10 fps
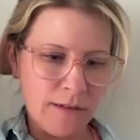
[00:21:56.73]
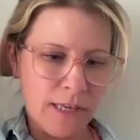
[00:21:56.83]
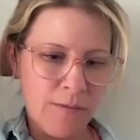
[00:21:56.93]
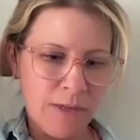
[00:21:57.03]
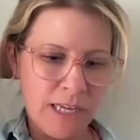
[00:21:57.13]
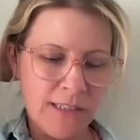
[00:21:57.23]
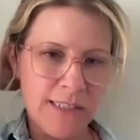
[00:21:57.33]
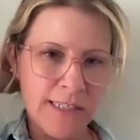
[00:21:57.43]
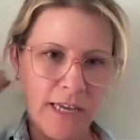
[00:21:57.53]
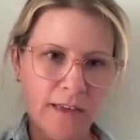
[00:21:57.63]
keeping
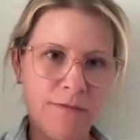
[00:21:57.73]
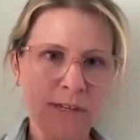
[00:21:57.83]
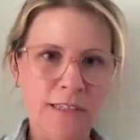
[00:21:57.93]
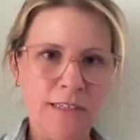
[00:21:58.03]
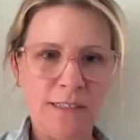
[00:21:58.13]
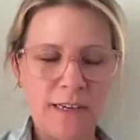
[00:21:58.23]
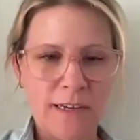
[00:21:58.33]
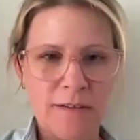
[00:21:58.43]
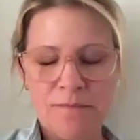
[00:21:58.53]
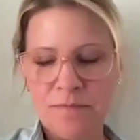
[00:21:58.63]
kids safe is
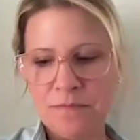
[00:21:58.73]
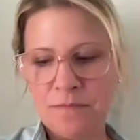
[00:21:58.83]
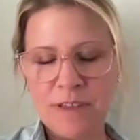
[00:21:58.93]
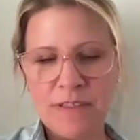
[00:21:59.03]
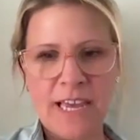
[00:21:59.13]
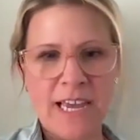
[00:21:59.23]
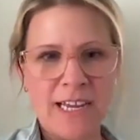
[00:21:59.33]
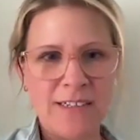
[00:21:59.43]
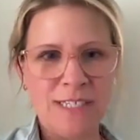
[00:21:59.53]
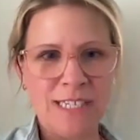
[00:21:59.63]
the
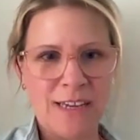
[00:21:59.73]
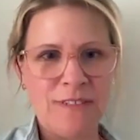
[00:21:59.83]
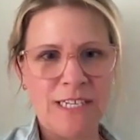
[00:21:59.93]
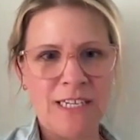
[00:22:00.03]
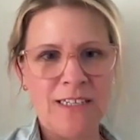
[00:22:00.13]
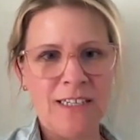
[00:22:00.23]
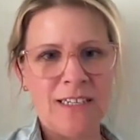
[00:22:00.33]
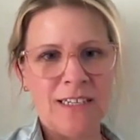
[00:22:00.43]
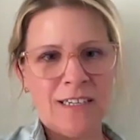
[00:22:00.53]
hand of safety. I